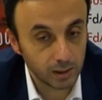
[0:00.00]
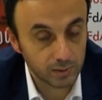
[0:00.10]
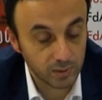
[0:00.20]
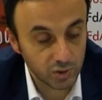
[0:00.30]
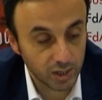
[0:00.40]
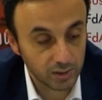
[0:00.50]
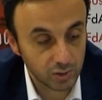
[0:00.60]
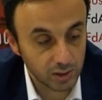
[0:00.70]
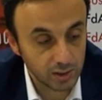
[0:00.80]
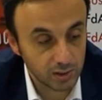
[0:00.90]

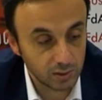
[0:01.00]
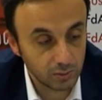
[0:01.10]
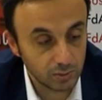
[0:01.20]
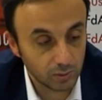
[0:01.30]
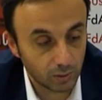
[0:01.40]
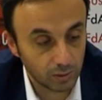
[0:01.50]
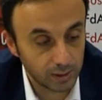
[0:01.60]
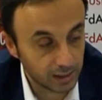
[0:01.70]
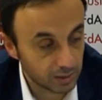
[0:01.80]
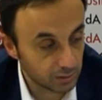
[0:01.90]
suggestions, do or
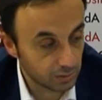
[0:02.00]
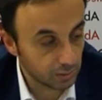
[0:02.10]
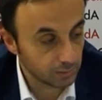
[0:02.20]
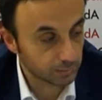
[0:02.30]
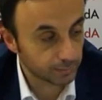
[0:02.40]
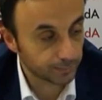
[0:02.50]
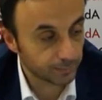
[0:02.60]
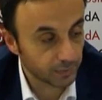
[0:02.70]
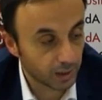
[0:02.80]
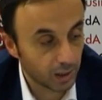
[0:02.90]
not to do.
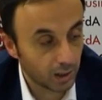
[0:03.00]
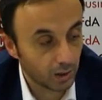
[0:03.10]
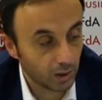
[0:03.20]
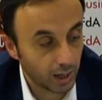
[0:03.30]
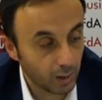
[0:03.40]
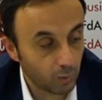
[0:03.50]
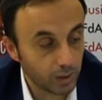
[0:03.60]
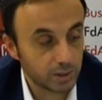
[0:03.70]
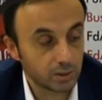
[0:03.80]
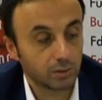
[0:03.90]

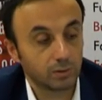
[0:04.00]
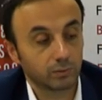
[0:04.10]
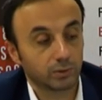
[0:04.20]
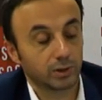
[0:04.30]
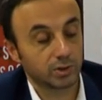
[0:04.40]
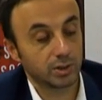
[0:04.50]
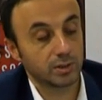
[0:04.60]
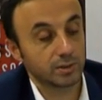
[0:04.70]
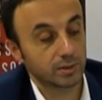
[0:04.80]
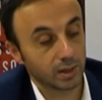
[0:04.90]
avoid the
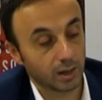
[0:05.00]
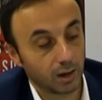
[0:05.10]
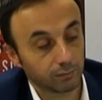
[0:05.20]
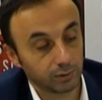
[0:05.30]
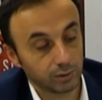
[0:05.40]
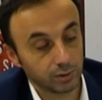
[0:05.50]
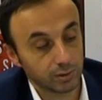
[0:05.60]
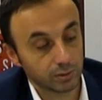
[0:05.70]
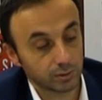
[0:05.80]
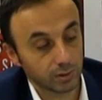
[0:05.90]
contractions, how to
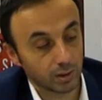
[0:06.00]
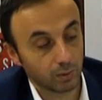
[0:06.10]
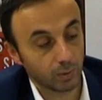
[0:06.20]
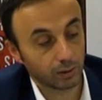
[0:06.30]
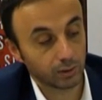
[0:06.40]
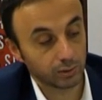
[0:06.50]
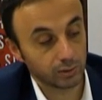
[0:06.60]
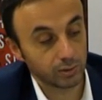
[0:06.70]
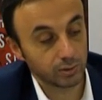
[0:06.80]
use, we're going to